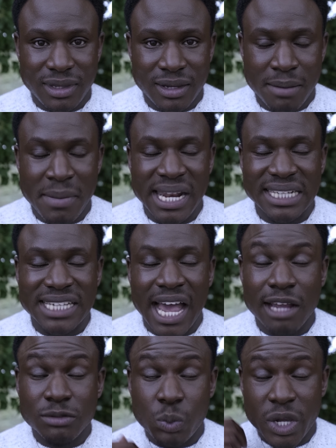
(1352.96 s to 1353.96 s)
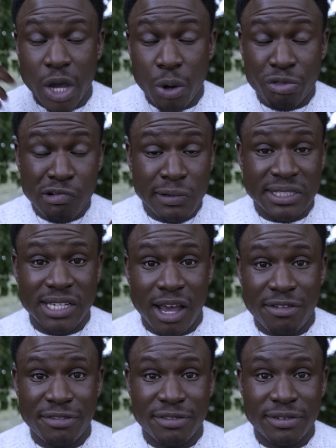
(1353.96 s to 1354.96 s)
Many times we go through
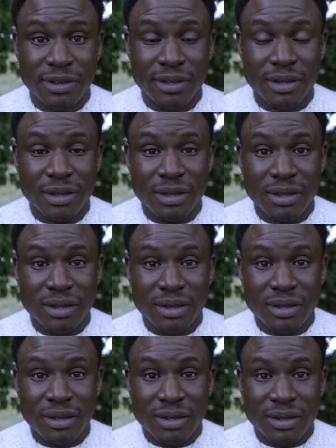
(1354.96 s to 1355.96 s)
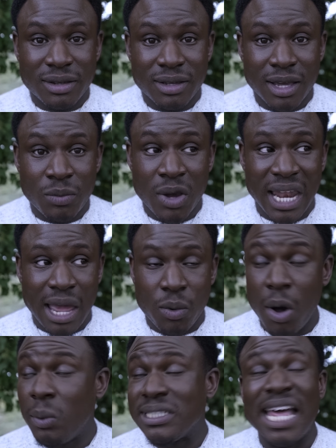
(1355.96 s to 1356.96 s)
stuff, we're like,
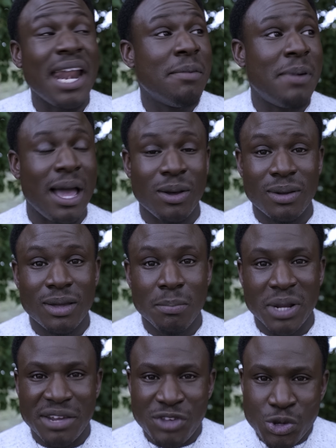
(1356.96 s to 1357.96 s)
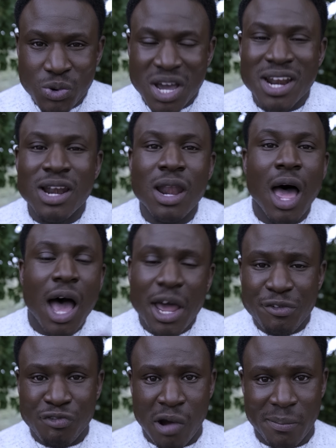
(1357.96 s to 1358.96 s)
what was that about? But if you can learn
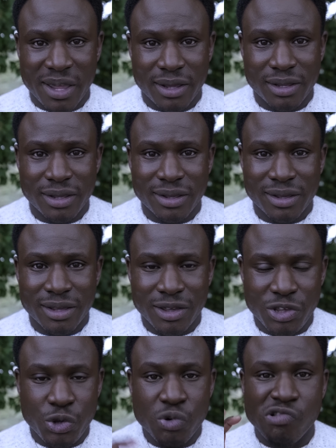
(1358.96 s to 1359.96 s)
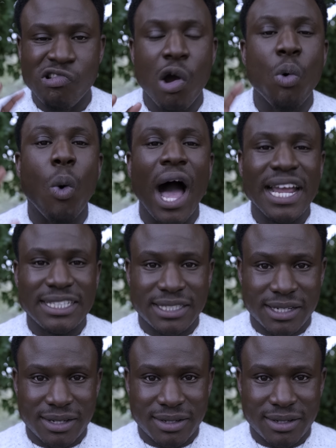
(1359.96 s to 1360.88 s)
from it, you grow wiser.